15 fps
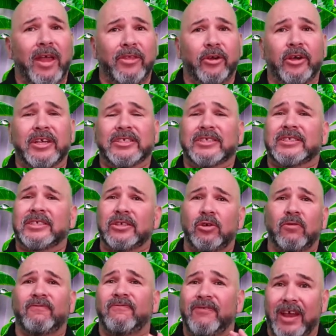weather is
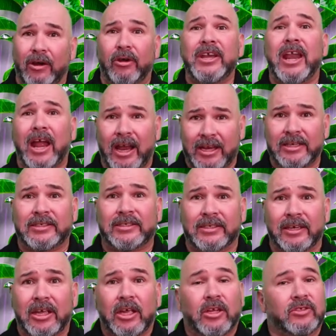still very
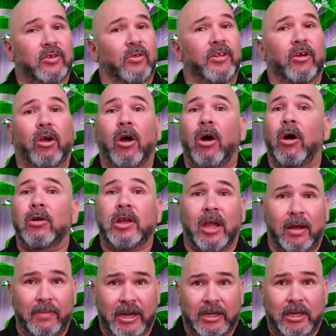nice, so they're all
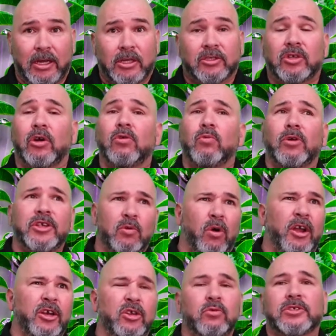coming. So what you
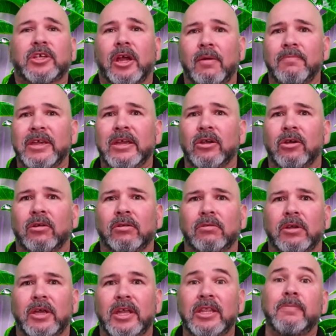want to do is come
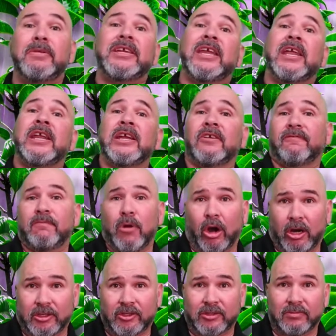here in the beginning of
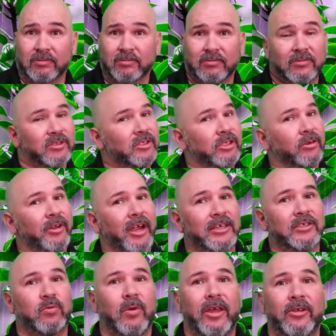March. Still
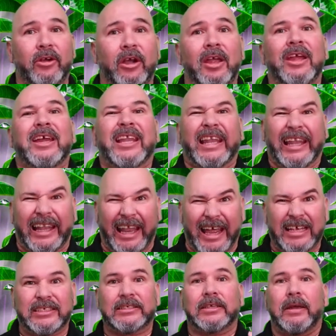nice weather,
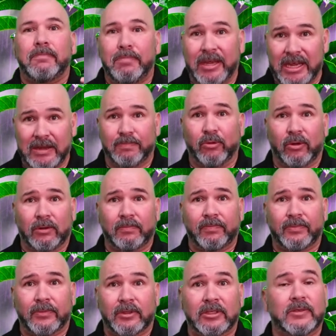less people.
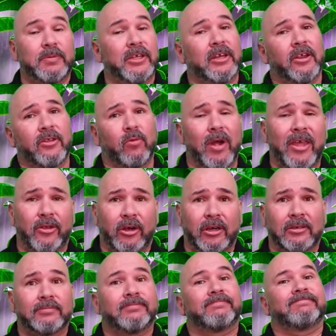Speaking of the
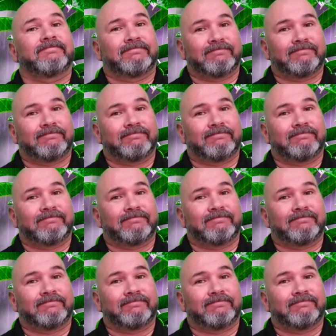weather,